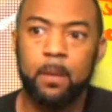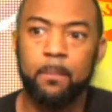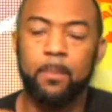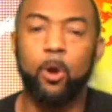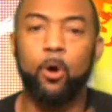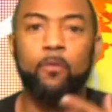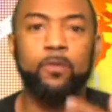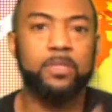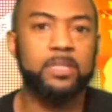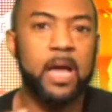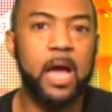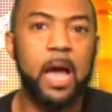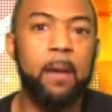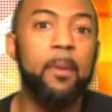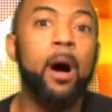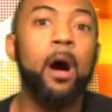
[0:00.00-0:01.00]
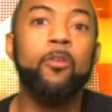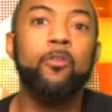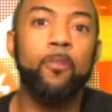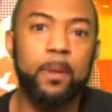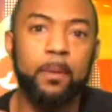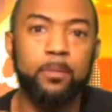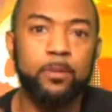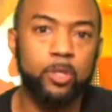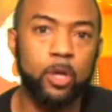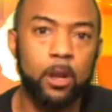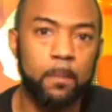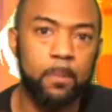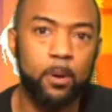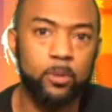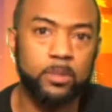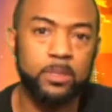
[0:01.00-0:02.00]
But over time, other people started
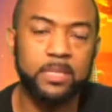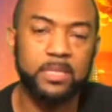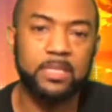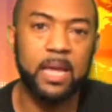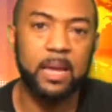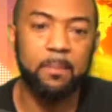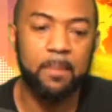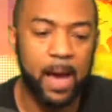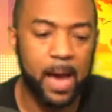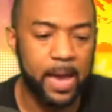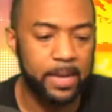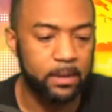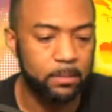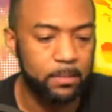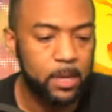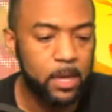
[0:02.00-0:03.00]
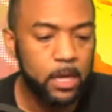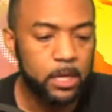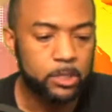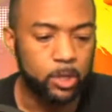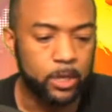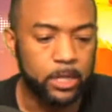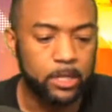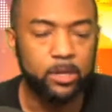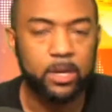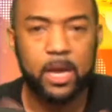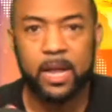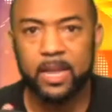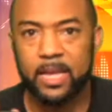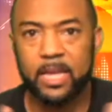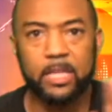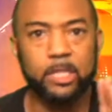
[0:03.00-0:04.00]
posting the same item. So then you
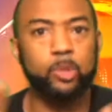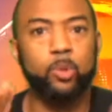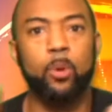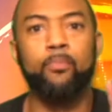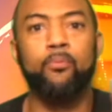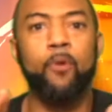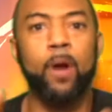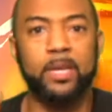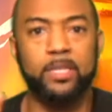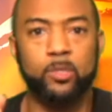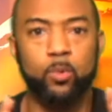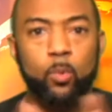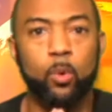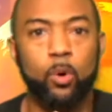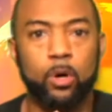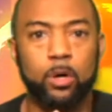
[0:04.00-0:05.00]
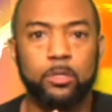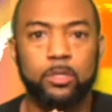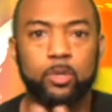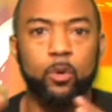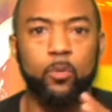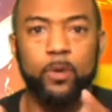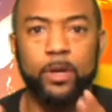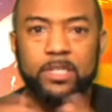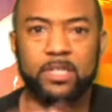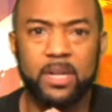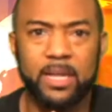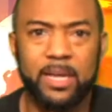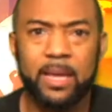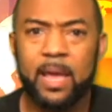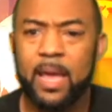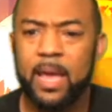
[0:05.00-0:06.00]
kind of get into a price war. So
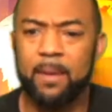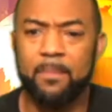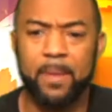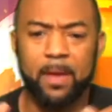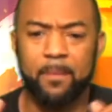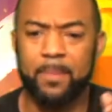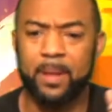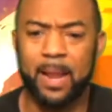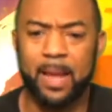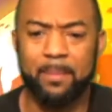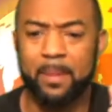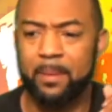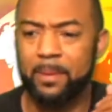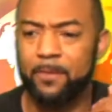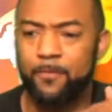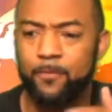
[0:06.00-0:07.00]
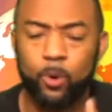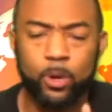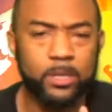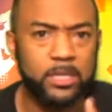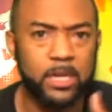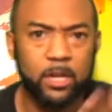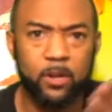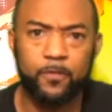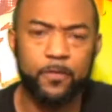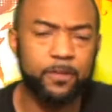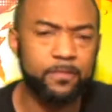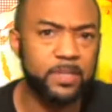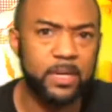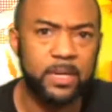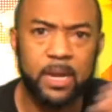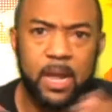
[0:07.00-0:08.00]
originally it may have been like maybe $14 or
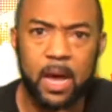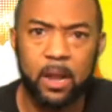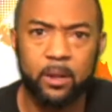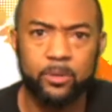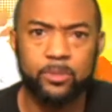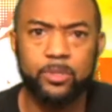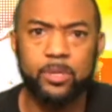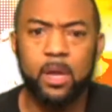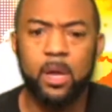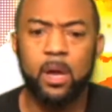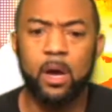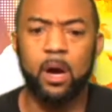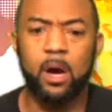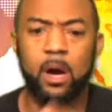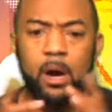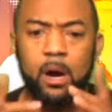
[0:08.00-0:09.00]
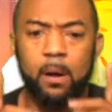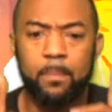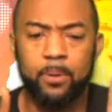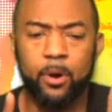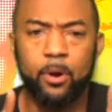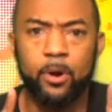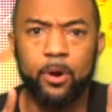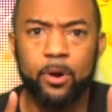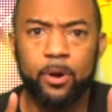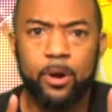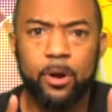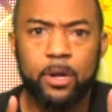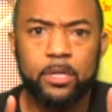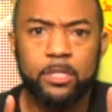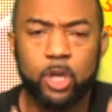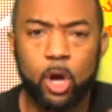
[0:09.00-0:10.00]
$15 per
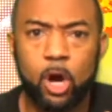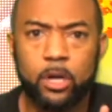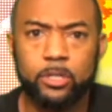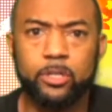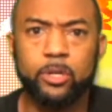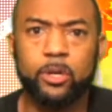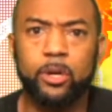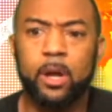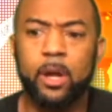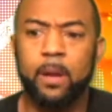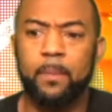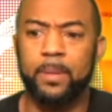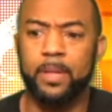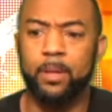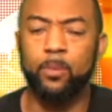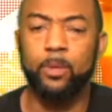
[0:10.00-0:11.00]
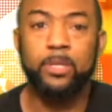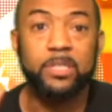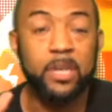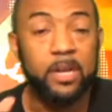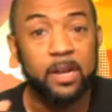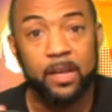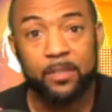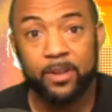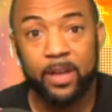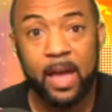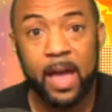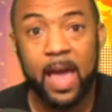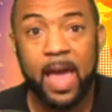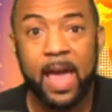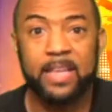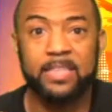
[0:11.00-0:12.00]
charger. But then we see another guy
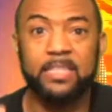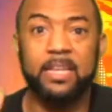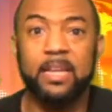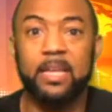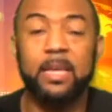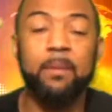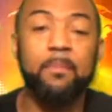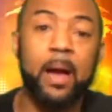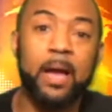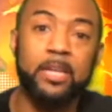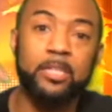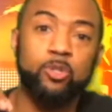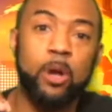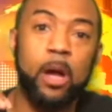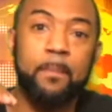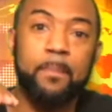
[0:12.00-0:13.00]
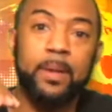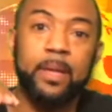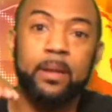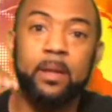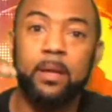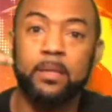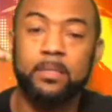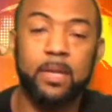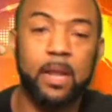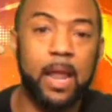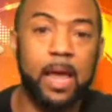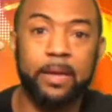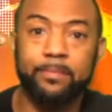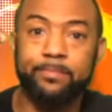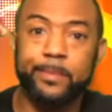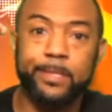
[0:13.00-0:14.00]
has it. He might drop it to like